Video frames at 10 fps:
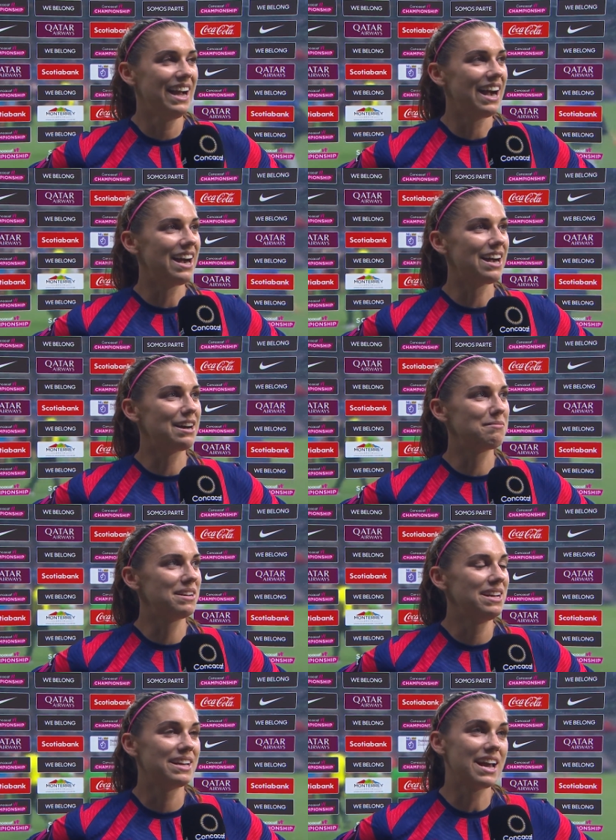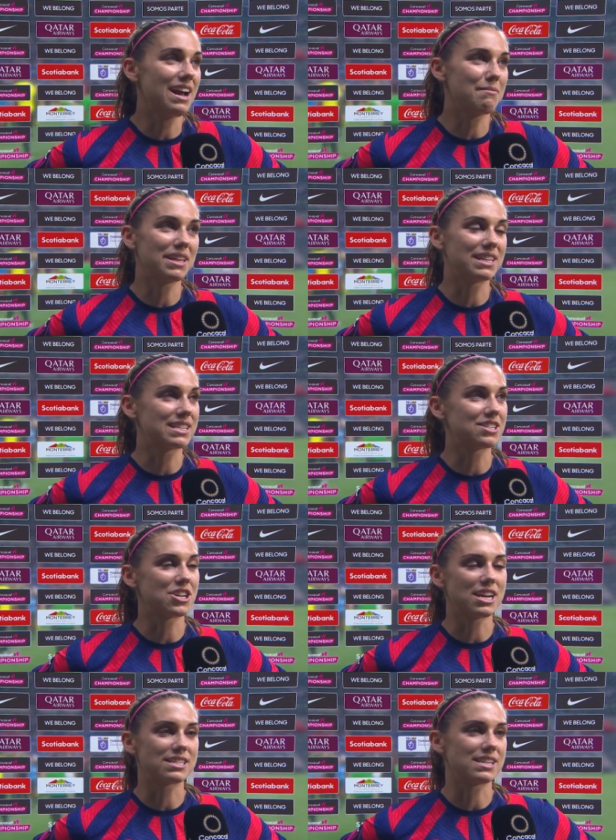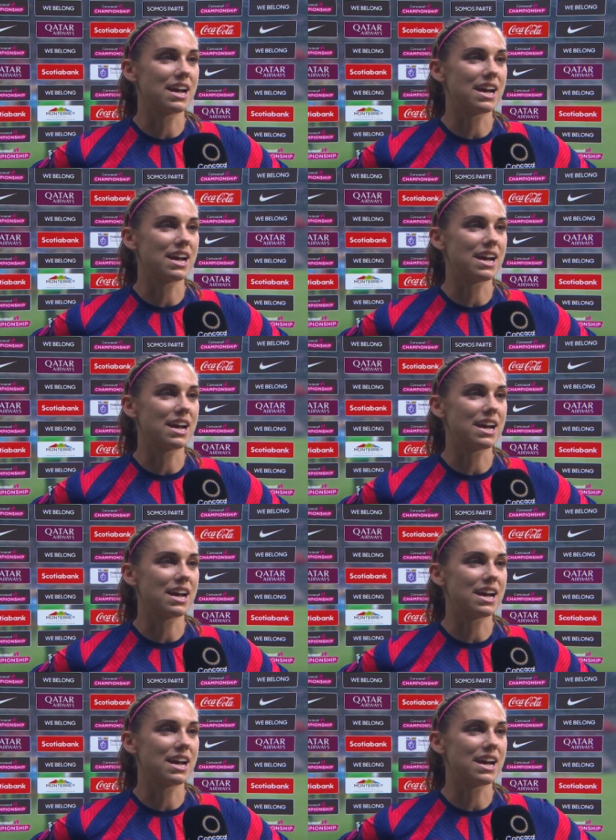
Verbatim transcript: um, yeah, I mean, this is just